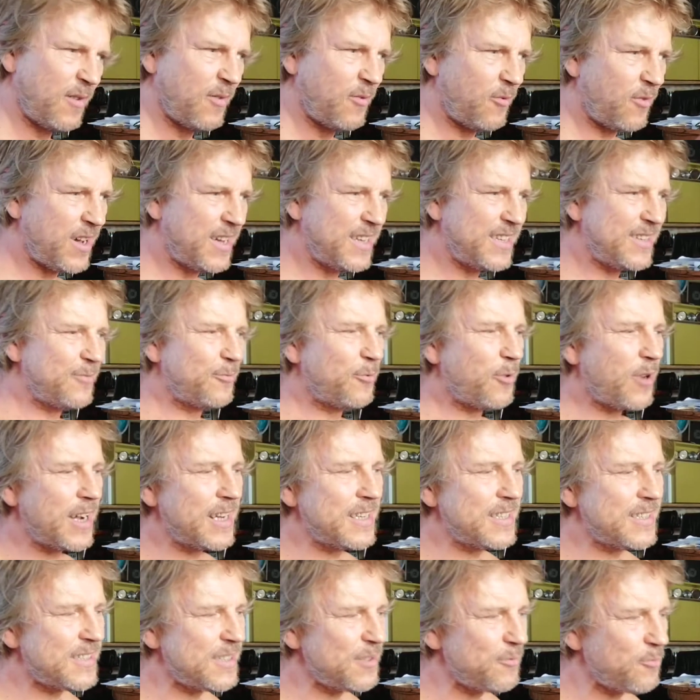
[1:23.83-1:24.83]
Why
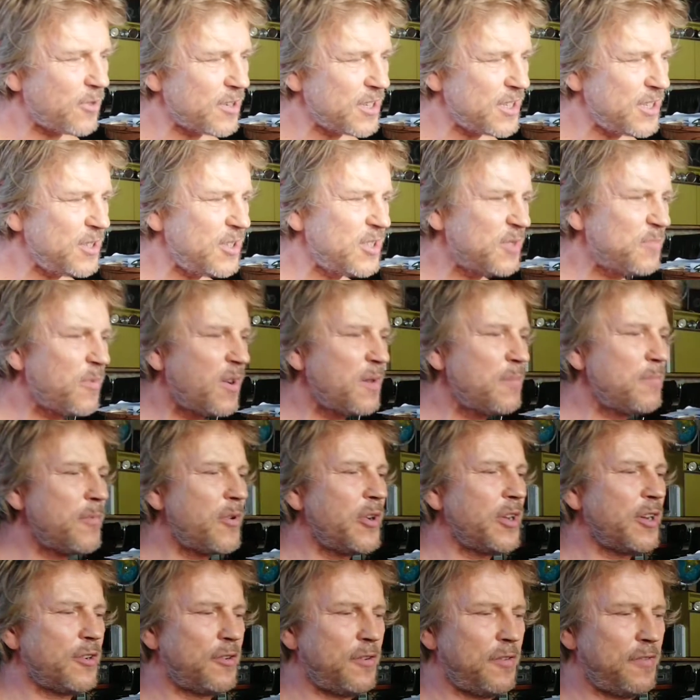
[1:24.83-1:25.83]
does it want to use my
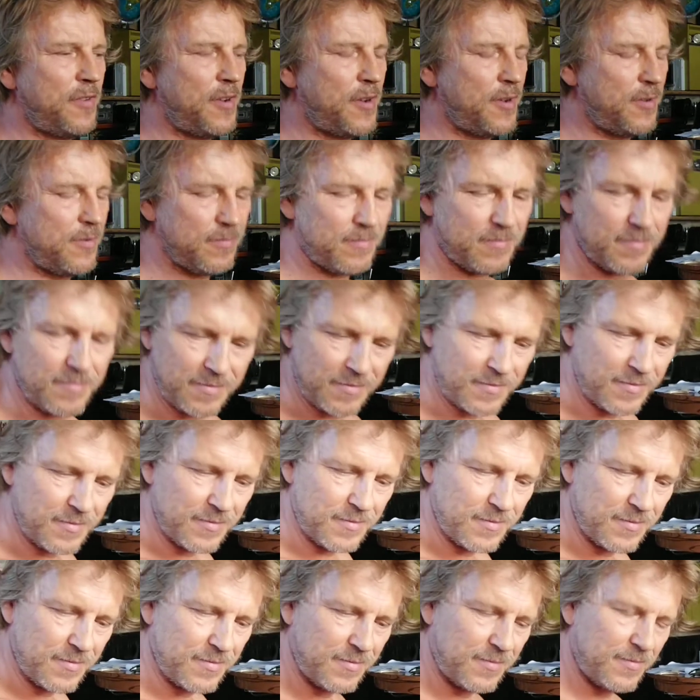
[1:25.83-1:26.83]
microphone?
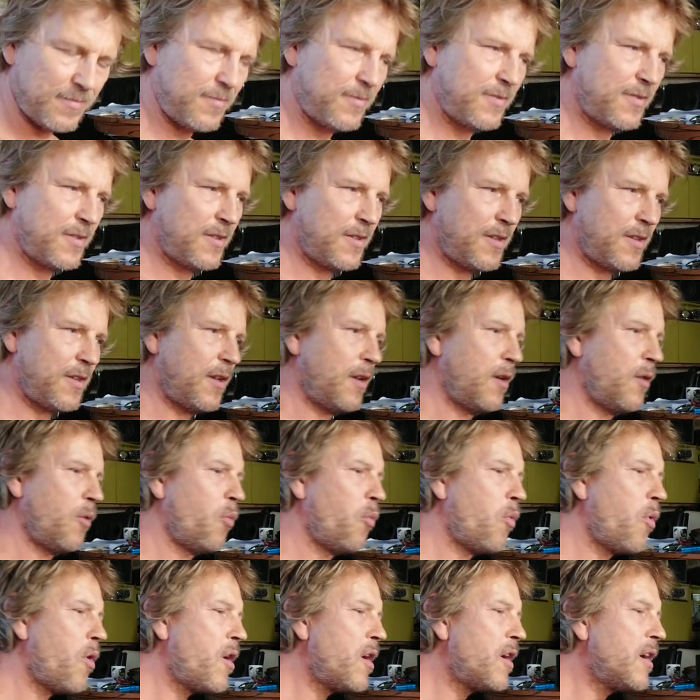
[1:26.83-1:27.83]

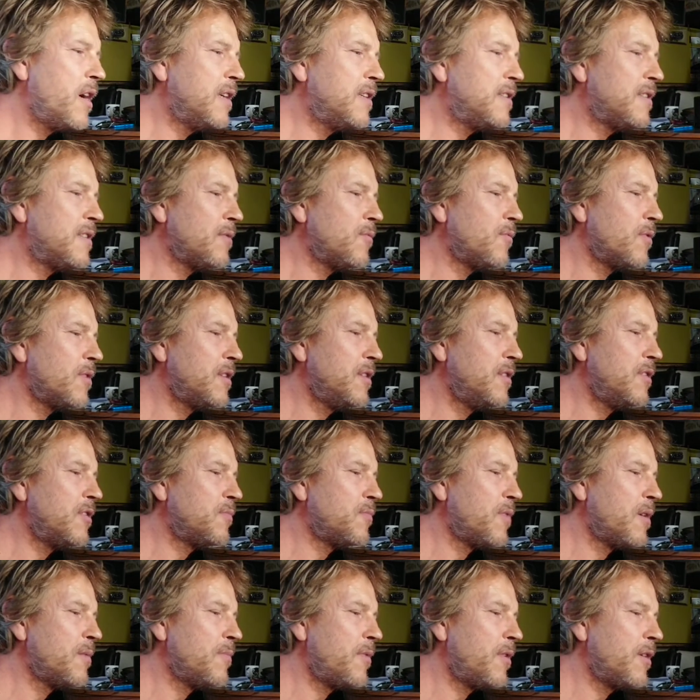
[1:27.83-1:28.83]
Why does it want to use
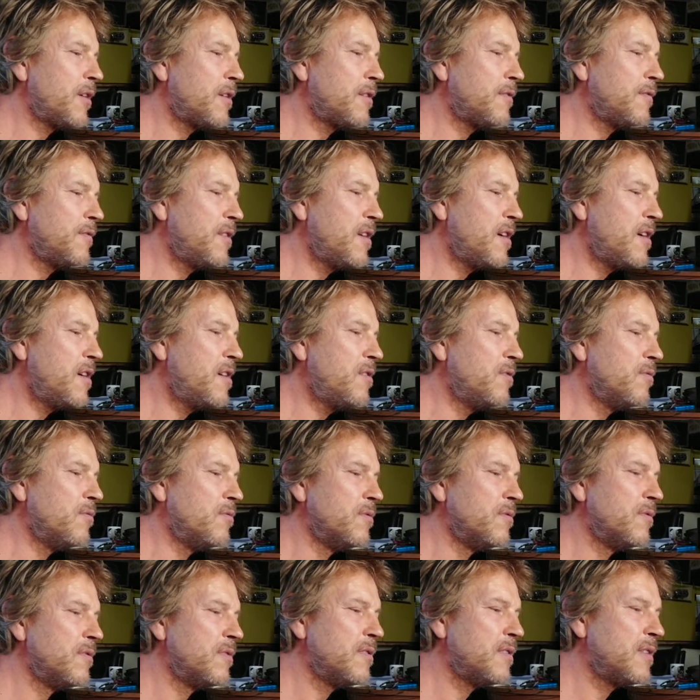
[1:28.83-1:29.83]
my microphone? No,
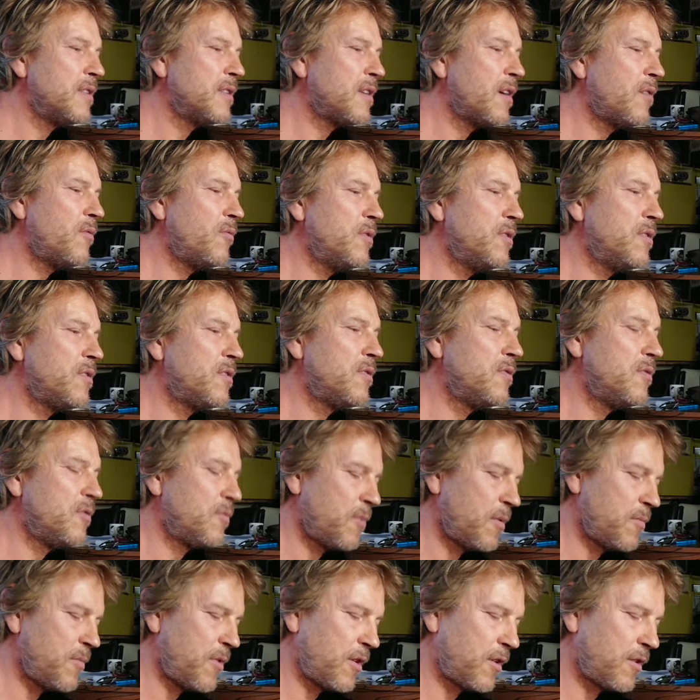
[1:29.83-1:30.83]
I don't want you to use
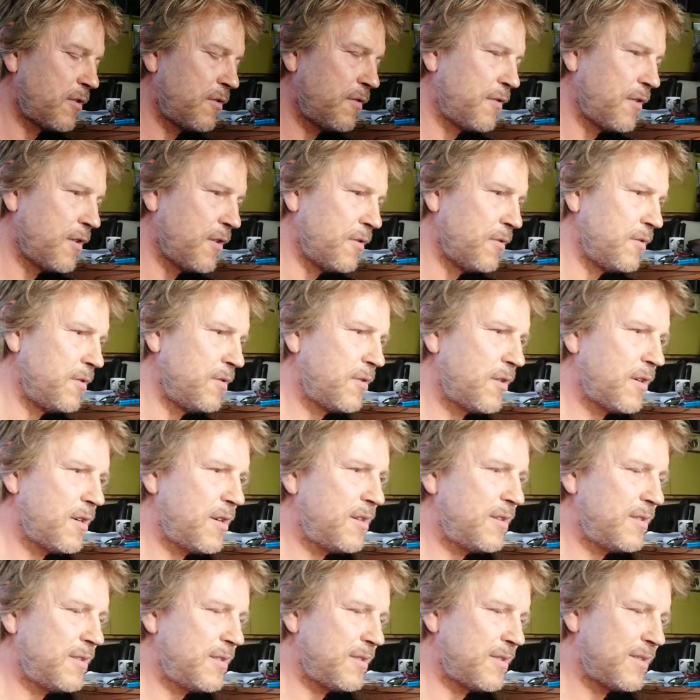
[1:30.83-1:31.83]
my microphone. You
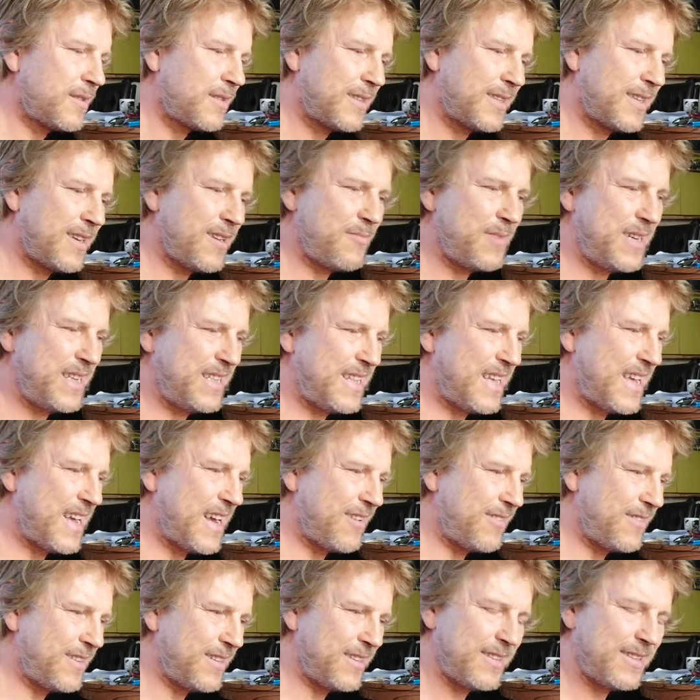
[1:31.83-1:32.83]
can't just come in there
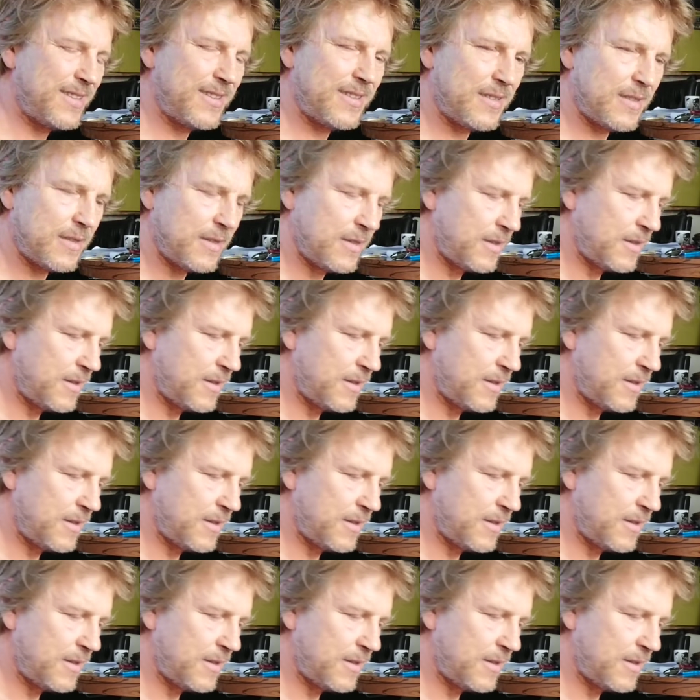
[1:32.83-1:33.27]
and do this.